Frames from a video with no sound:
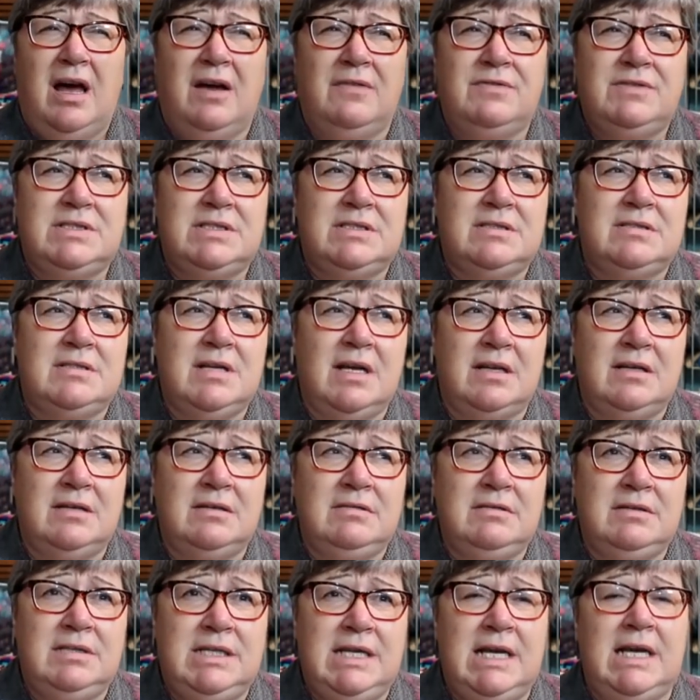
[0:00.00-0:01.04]
I've
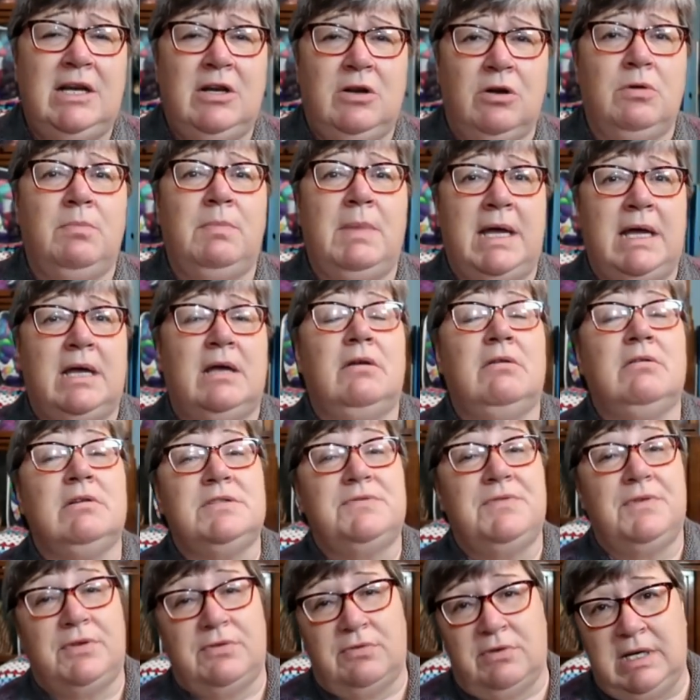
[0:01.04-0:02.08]
done year-long
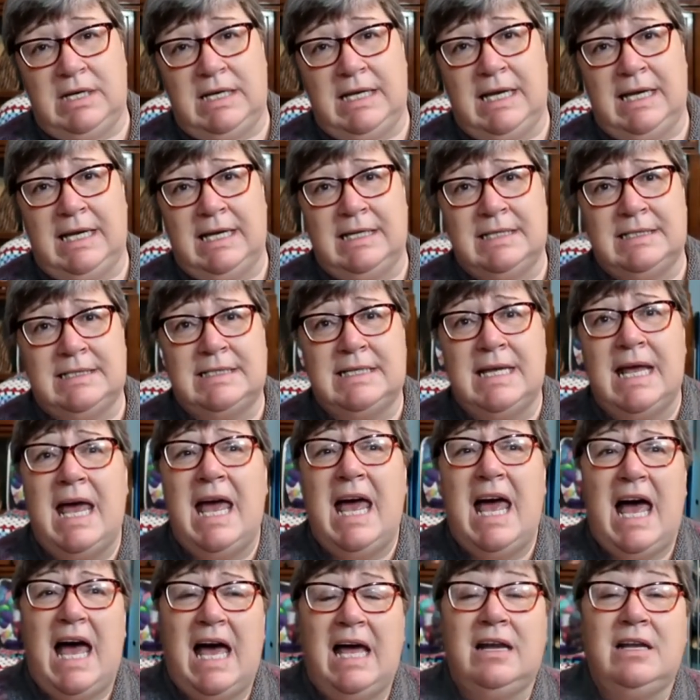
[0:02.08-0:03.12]
make-alongs for three years
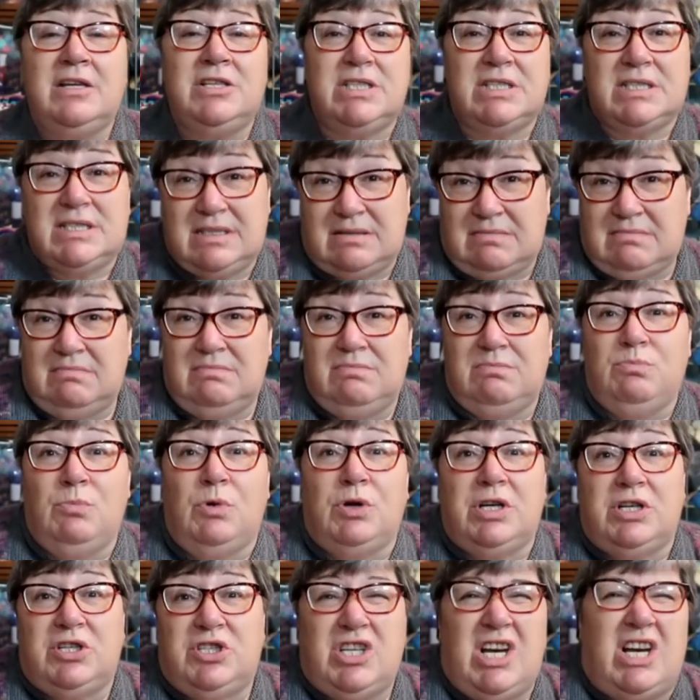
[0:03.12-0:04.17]
and I just
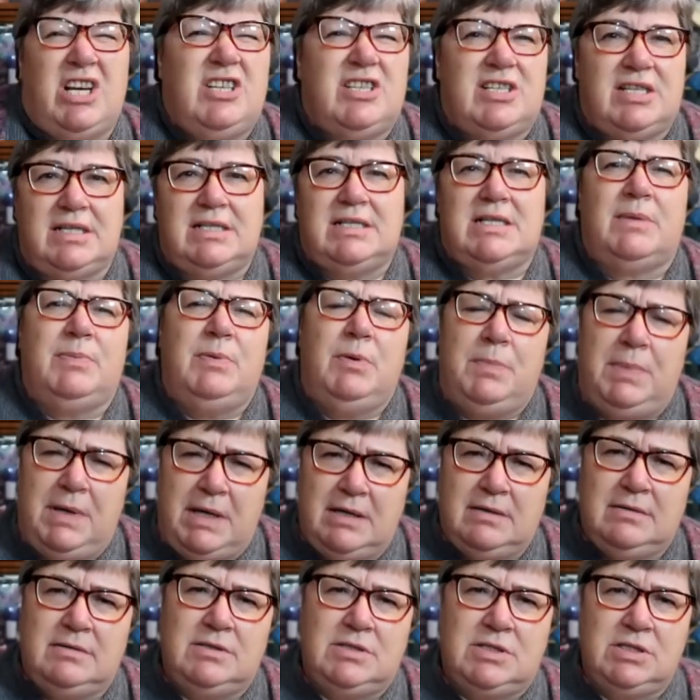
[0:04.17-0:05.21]
want to change things up a
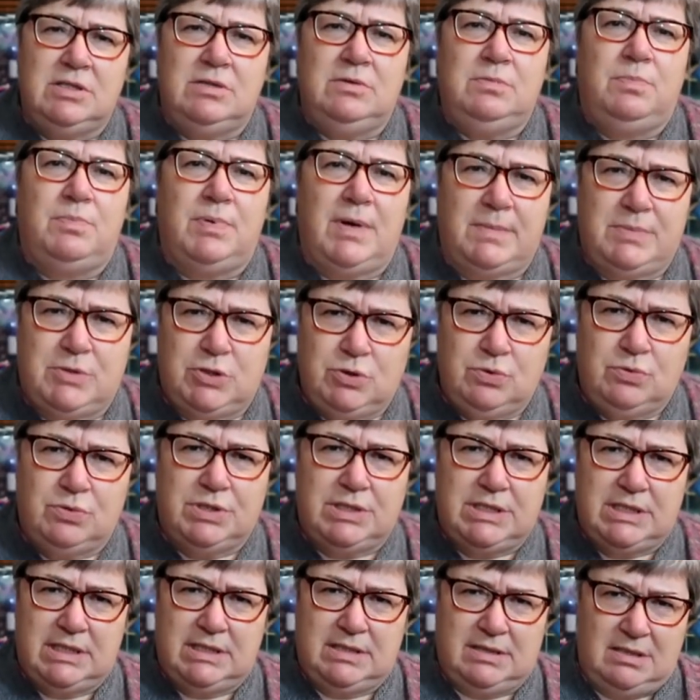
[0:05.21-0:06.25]
bit and do perhaps
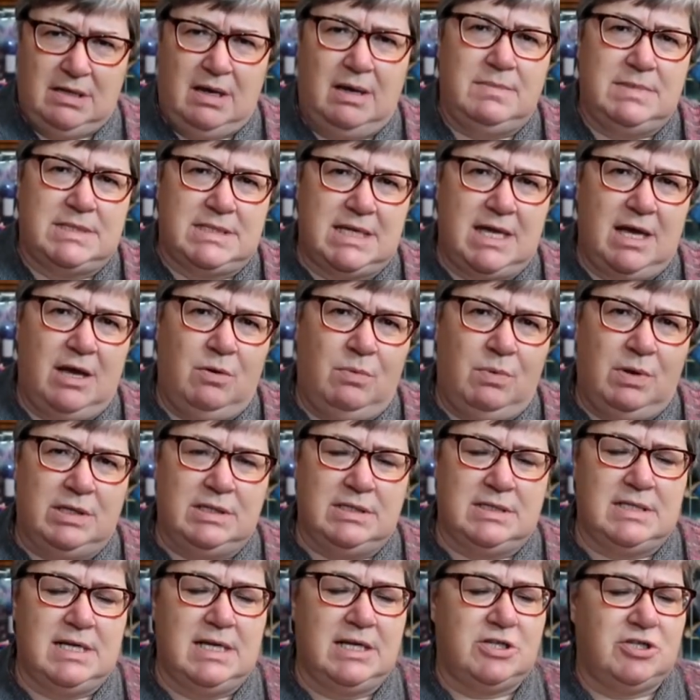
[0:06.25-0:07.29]
shorter time scale
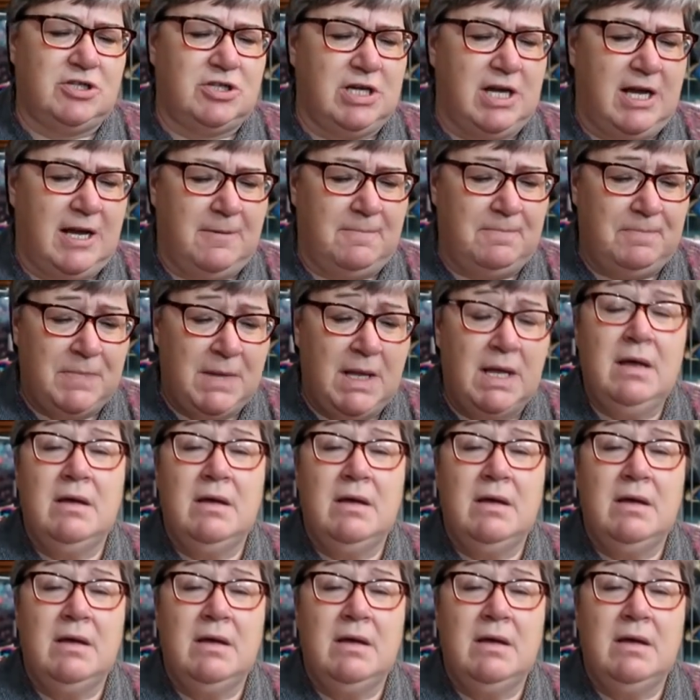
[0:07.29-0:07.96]
ones next year.